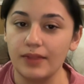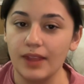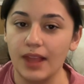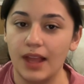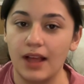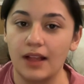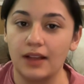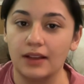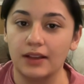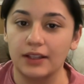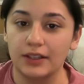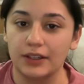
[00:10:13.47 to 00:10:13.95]

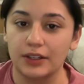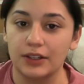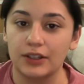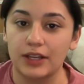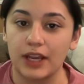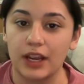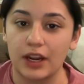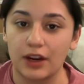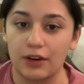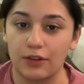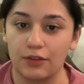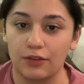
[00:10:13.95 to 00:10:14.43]
a little
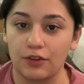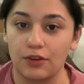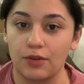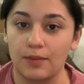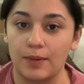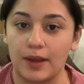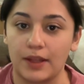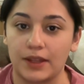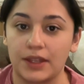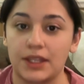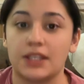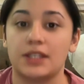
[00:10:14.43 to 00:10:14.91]
careful
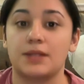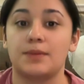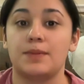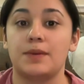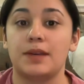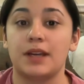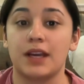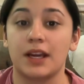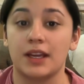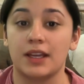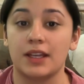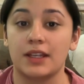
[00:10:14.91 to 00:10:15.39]
about this,
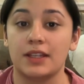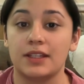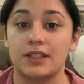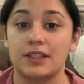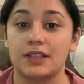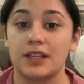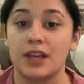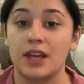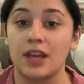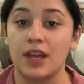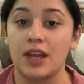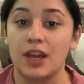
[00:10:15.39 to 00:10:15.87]
because
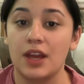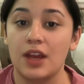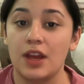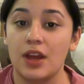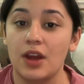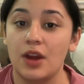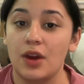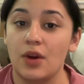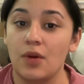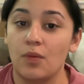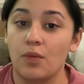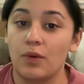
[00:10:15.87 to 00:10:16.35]

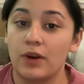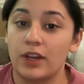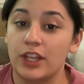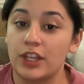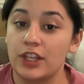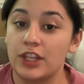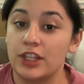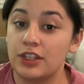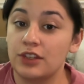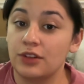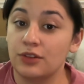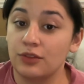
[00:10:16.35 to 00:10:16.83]
when
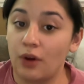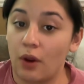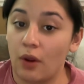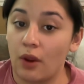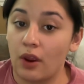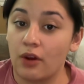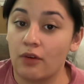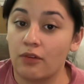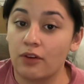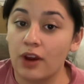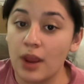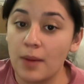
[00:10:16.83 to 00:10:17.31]
it's
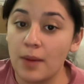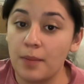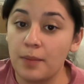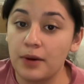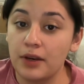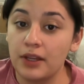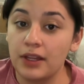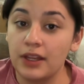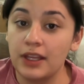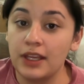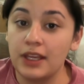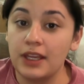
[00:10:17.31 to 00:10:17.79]
growing
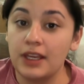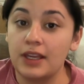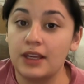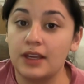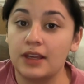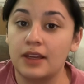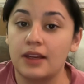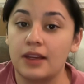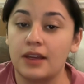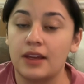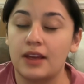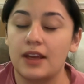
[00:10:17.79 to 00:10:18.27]
rapidly,
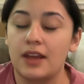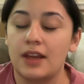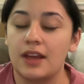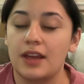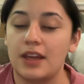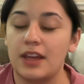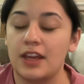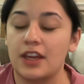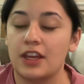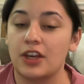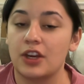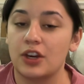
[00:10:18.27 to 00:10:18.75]

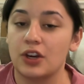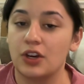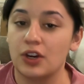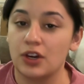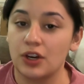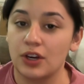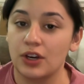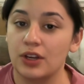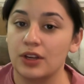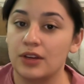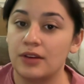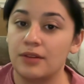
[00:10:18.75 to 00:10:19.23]
it
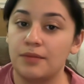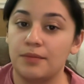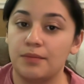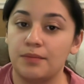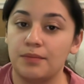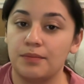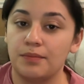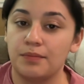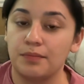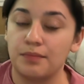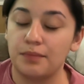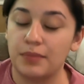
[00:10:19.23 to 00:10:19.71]
could
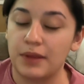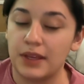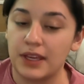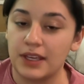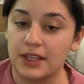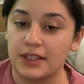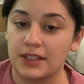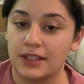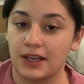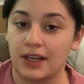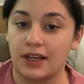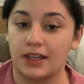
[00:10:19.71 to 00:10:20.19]
be a
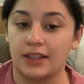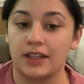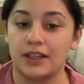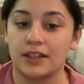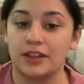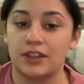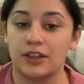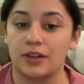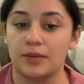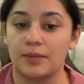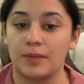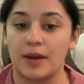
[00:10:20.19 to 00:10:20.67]
sign that
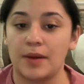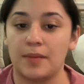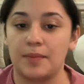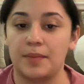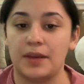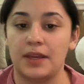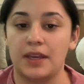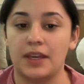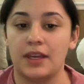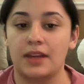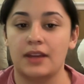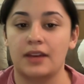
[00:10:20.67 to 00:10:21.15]
there might
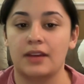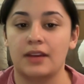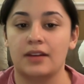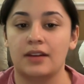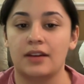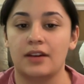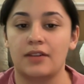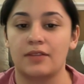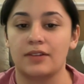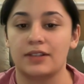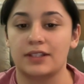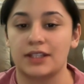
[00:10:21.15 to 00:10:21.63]
be
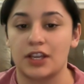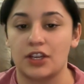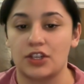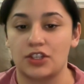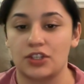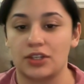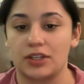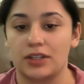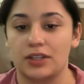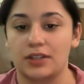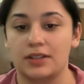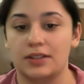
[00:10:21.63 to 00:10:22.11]
a
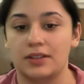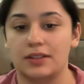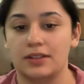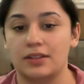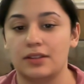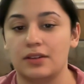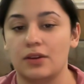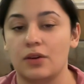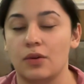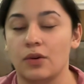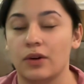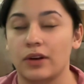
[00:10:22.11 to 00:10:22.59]
recession
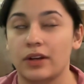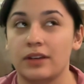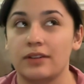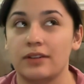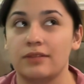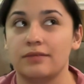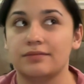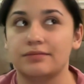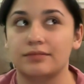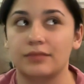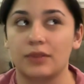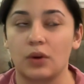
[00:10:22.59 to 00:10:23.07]
or
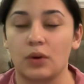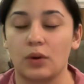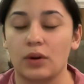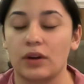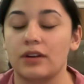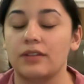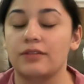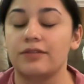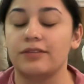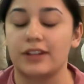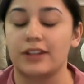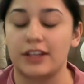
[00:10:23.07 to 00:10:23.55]

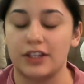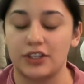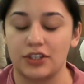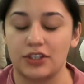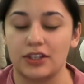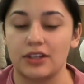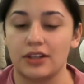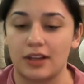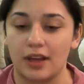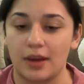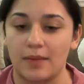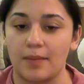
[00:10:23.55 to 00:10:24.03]

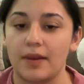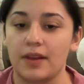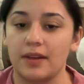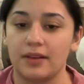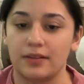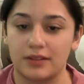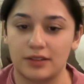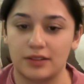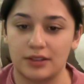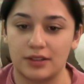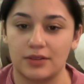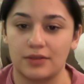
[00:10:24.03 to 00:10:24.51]
inflation coming
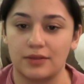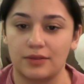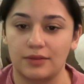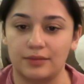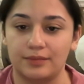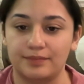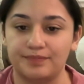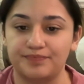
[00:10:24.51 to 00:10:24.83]
soon.